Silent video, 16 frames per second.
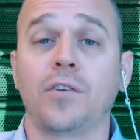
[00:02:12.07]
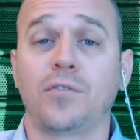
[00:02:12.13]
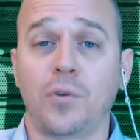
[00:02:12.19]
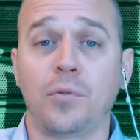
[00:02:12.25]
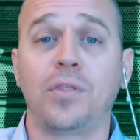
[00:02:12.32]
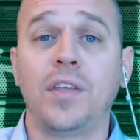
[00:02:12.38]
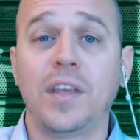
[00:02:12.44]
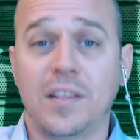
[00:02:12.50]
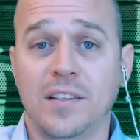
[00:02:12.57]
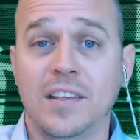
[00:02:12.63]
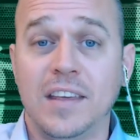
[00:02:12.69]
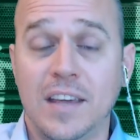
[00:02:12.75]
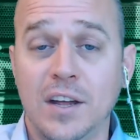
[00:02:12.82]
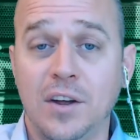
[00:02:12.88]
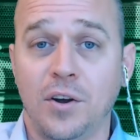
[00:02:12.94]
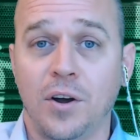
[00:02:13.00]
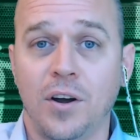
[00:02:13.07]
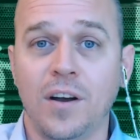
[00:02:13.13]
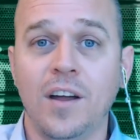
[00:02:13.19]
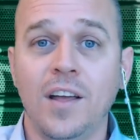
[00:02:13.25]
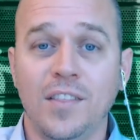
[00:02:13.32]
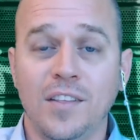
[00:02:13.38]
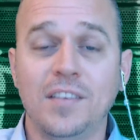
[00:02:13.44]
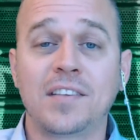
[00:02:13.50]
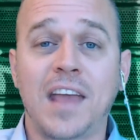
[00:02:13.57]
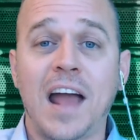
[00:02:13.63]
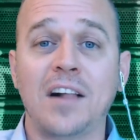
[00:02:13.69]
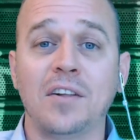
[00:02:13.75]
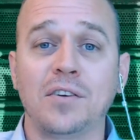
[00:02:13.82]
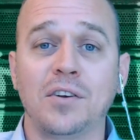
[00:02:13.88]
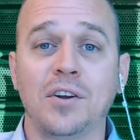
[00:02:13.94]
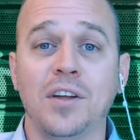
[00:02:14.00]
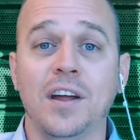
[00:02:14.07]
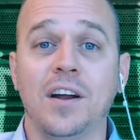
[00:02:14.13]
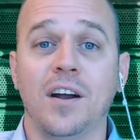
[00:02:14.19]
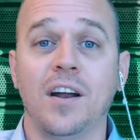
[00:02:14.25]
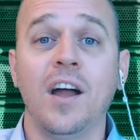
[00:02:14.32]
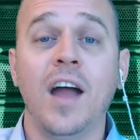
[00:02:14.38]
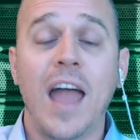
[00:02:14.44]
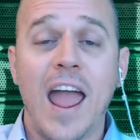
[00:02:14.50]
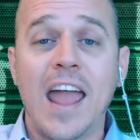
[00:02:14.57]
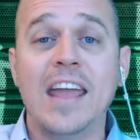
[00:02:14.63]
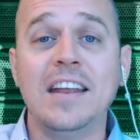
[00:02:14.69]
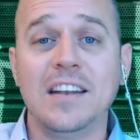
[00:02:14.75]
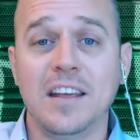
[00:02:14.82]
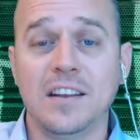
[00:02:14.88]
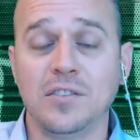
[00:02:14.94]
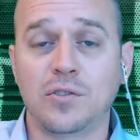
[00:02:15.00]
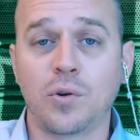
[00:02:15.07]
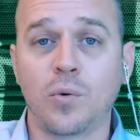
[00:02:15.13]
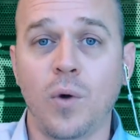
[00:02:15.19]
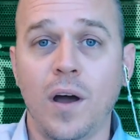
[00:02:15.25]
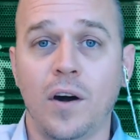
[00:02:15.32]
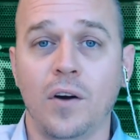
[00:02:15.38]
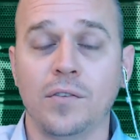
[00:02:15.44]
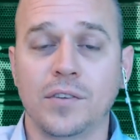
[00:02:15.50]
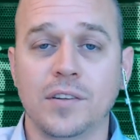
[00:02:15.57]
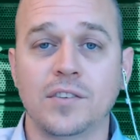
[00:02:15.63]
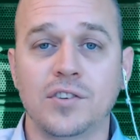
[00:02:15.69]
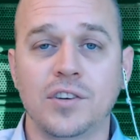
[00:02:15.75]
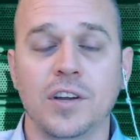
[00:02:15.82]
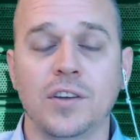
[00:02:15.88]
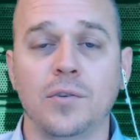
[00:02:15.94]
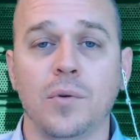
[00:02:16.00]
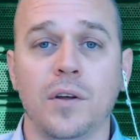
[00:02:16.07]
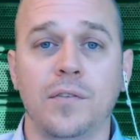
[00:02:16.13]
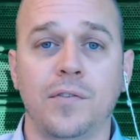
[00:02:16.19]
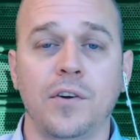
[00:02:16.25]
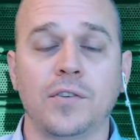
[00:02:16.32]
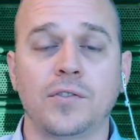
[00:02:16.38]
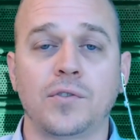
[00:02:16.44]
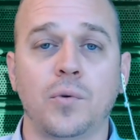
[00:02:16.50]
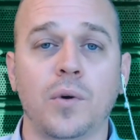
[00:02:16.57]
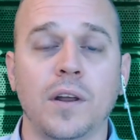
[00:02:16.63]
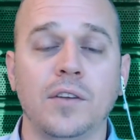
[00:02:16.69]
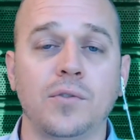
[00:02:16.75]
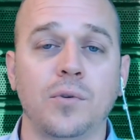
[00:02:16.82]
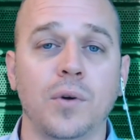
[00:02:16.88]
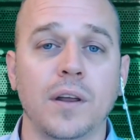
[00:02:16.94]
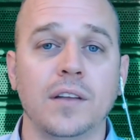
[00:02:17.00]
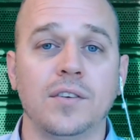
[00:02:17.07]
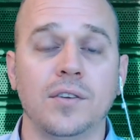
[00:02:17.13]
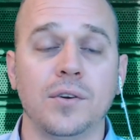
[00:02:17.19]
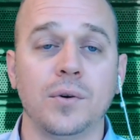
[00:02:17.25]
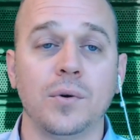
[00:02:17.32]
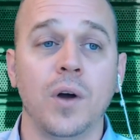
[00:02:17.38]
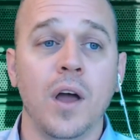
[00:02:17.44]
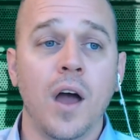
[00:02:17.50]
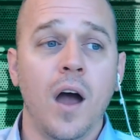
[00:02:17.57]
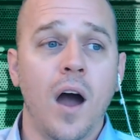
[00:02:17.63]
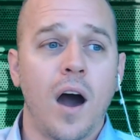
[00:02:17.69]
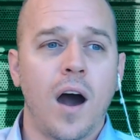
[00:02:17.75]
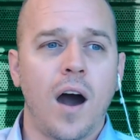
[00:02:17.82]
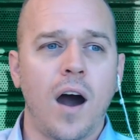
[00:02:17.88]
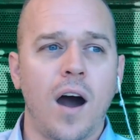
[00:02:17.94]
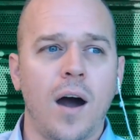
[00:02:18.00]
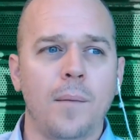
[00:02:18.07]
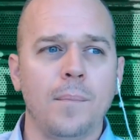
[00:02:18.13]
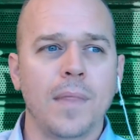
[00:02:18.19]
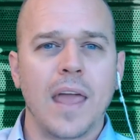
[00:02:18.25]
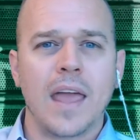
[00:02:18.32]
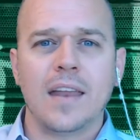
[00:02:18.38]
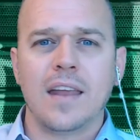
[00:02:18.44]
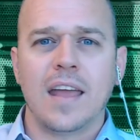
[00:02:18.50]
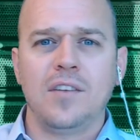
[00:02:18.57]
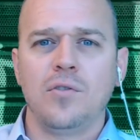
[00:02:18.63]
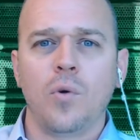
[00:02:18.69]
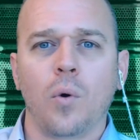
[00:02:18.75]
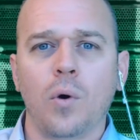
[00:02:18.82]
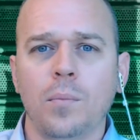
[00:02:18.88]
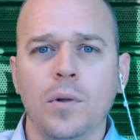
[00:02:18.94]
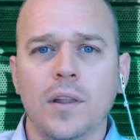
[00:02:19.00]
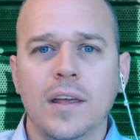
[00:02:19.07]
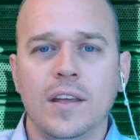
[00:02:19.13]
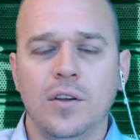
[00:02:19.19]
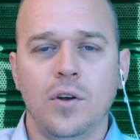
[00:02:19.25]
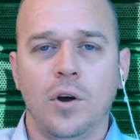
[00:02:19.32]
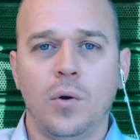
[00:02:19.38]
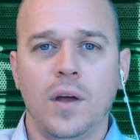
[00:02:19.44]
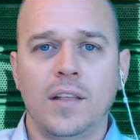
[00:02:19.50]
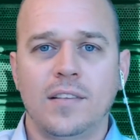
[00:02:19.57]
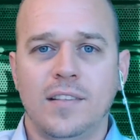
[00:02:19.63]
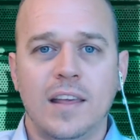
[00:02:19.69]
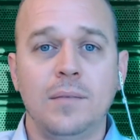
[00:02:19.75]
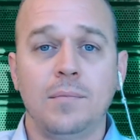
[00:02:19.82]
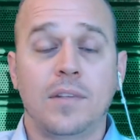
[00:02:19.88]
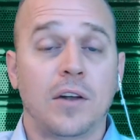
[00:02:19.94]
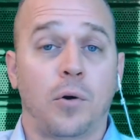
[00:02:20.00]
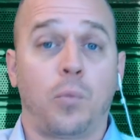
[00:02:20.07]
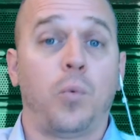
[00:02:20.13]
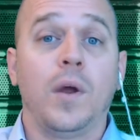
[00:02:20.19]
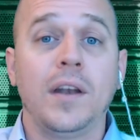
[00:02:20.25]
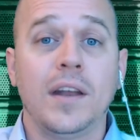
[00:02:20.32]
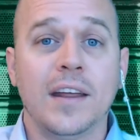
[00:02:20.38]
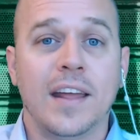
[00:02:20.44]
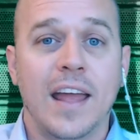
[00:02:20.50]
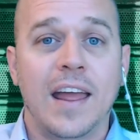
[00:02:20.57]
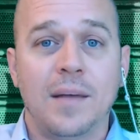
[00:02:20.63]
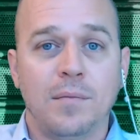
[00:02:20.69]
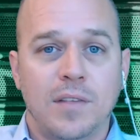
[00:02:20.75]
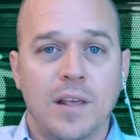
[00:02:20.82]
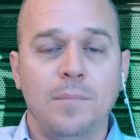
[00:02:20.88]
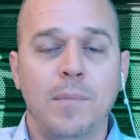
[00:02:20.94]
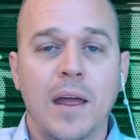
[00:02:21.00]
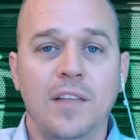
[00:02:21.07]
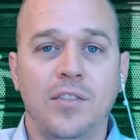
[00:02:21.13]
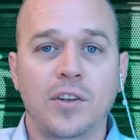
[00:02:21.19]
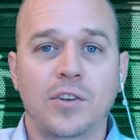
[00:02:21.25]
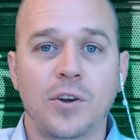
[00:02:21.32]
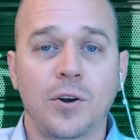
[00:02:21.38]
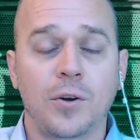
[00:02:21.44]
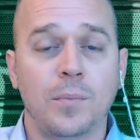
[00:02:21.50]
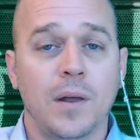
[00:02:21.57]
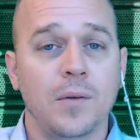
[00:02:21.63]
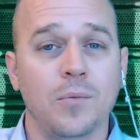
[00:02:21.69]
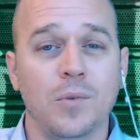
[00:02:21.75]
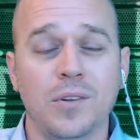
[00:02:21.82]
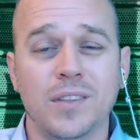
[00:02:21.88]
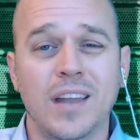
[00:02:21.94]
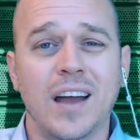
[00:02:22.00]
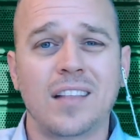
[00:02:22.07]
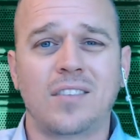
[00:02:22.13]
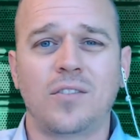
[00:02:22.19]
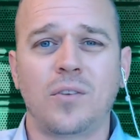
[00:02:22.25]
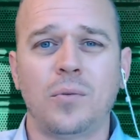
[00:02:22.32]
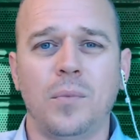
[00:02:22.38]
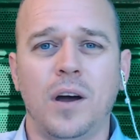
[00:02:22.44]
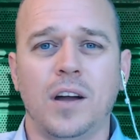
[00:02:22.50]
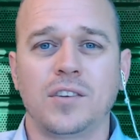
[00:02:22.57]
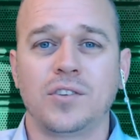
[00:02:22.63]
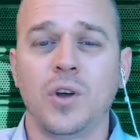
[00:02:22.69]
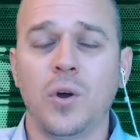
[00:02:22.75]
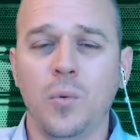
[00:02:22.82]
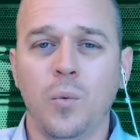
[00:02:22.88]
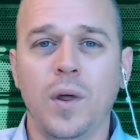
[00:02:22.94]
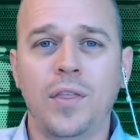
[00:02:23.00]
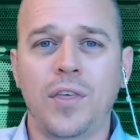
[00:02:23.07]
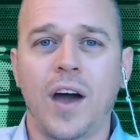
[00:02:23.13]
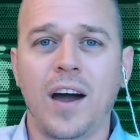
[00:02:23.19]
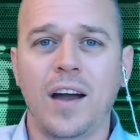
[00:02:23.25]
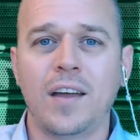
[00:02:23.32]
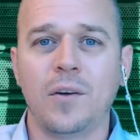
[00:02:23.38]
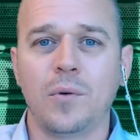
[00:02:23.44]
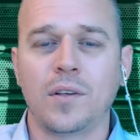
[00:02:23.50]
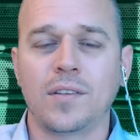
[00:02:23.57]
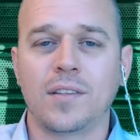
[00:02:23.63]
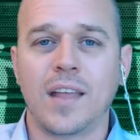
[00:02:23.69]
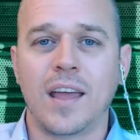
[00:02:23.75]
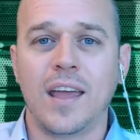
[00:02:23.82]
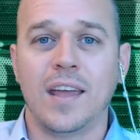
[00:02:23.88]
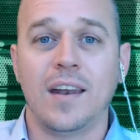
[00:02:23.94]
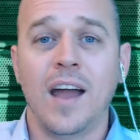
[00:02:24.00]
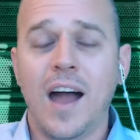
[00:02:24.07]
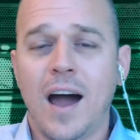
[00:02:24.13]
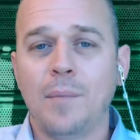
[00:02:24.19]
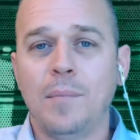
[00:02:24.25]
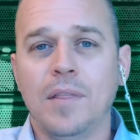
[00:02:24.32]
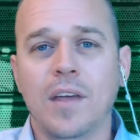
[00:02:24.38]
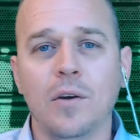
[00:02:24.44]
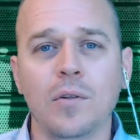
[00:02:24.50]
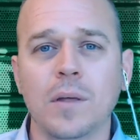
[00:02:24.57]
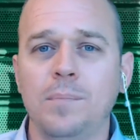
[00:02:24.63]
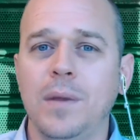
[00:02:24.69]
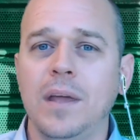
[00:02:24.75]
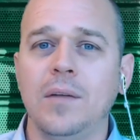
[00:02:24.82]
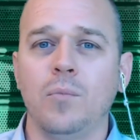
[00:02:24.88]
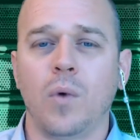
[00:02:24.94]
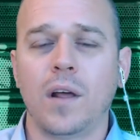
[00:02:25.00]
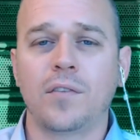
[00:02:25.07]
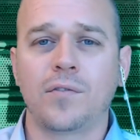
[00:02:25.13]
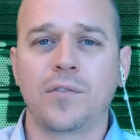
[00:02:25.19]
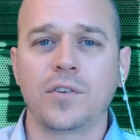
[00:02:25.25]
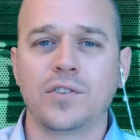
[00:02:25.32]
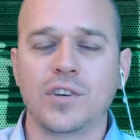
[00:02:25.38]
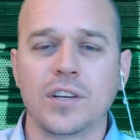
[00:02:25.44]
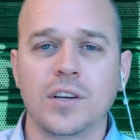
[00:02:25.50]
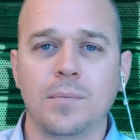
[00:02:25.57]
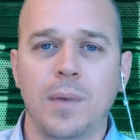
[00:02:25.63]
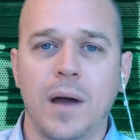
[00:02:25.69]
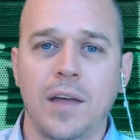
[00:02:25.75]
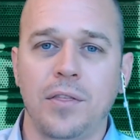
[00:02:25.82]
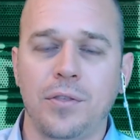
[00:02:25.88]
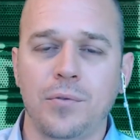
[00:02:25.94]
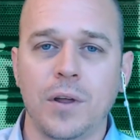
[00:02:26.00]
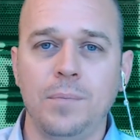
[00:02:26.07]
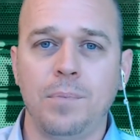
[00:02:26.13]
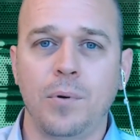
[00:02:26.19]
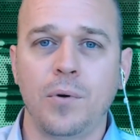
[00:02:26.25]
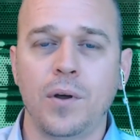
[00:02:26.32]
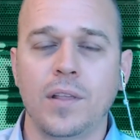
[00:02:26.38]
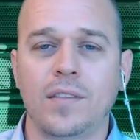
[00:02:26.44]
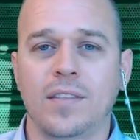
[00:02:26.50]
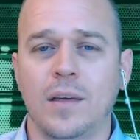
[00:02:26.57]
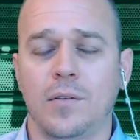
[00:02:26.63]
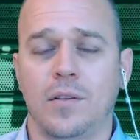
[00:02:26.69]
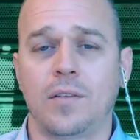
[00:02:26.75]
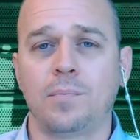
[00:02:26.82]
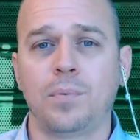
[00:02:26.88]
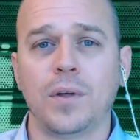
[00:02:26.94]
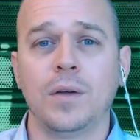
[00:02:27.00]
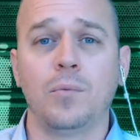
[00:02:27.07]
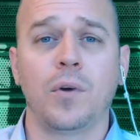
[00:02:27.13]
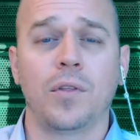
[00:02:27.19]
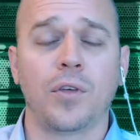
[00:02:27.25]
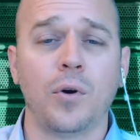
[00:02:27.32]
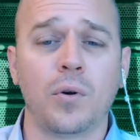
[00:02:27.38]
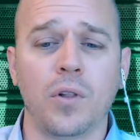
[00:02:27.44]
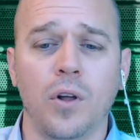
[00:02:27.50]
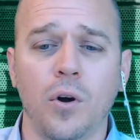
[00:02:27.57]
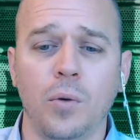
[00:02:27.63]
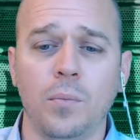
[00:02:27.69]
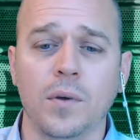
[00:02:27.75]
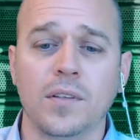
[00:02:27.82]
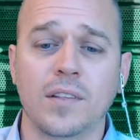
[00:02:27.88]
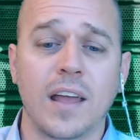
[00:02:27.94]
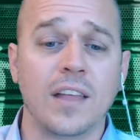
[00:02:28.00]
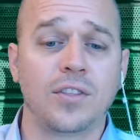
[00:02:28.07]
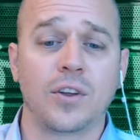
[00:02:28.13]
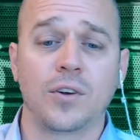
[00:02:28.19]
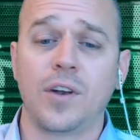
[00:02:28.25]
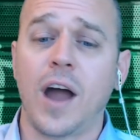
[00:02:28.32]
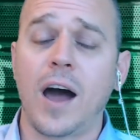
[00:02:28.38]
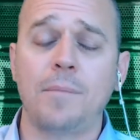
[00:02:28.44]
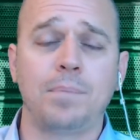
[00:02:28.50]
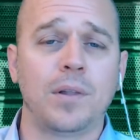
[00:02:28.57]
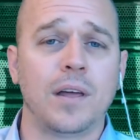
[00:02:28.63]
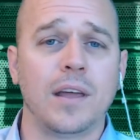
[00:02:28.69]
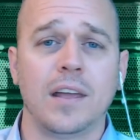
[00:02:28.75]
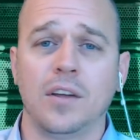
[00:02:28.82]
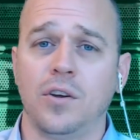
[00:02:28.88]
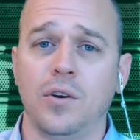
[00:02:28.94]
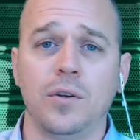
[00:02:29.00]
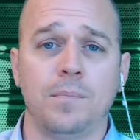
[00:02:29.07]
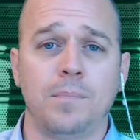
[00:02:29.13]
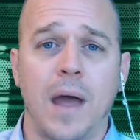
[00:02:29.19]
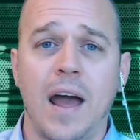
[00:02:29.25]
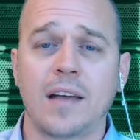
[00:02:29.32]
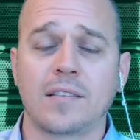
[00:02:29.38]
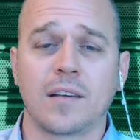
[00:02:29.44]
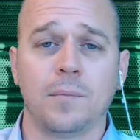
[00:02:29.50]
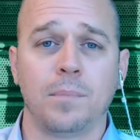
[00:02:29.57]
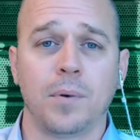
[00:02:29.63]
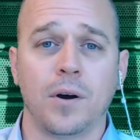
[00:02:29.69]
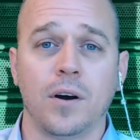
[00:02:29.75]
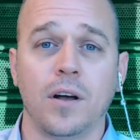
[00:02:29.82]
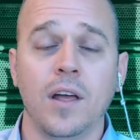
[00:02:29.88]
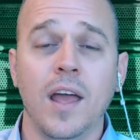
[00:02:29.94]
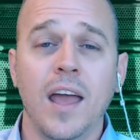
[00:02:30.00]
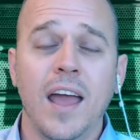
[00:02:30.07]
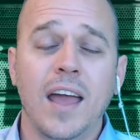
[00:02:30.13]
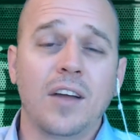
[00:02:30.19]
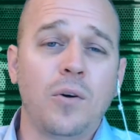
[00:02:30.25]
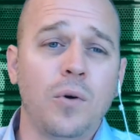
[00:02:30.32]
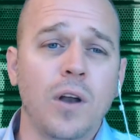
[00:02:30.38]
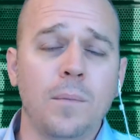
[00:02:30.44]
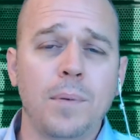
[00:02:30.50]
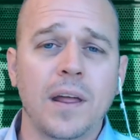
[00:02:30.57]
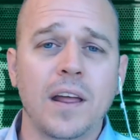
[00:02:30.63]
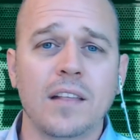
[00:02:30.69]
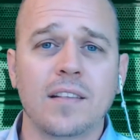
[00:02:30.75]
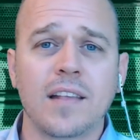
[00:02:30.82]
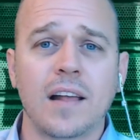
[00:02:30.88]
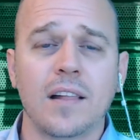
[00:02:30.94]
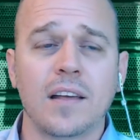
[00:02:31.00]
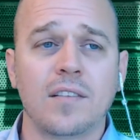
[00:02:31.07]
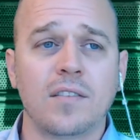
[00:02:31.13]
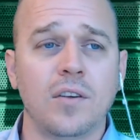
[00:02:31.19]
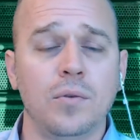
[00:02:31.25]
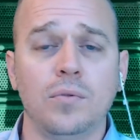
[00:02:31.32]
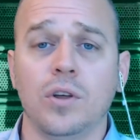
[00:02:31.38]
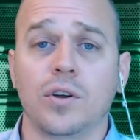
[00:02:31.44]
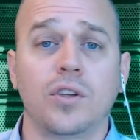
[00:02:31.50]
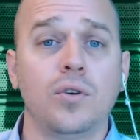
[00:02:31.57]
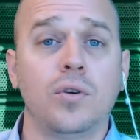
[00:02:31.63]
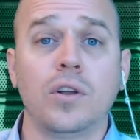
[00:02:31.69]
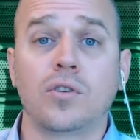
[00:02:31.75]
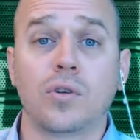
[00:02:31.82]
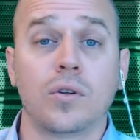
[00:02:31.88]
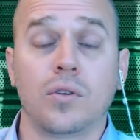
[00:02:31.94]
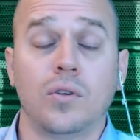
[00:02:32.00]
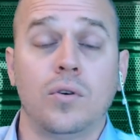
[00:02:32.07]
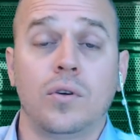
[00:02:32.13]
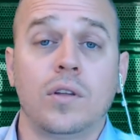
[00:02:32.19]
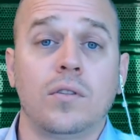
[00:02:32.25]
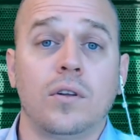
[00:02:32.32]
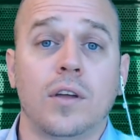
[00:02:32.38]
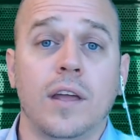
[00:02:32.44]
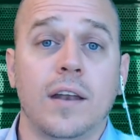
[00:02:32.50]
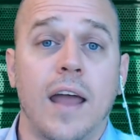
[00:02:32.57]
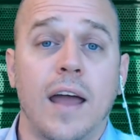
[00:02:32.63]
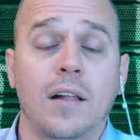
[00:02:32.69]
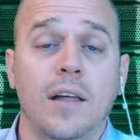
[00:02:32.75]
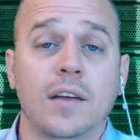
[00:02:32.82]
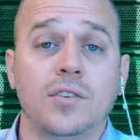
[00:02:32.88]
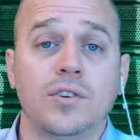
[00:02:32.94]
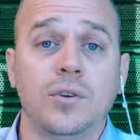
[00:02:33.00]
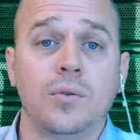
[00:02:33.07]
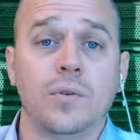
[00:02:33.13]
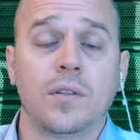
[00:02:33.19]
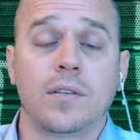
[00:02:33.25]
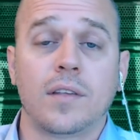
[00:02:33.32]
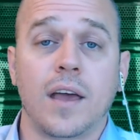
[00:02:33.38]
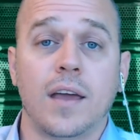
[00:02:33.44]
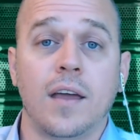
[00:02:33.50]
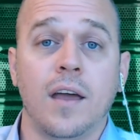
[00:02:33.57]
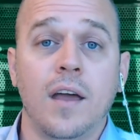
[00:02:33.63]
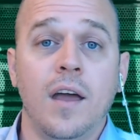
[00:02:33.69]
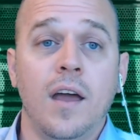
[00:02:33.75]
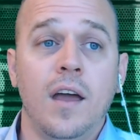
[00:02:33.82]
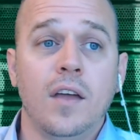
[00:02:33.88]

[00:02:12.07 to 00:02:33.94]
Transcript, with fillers: So this year, this calendar year, 8-12 since January 1st, 2022. And normally, you know, it's teams that are winning games that make the tournament. Well, not so much with Iowa State. I mean, they only beat West Virginia by 3 points. They split with Oklahoma State. They're not playing good basketball. And going up against LSU, look, you can look at LSU and say,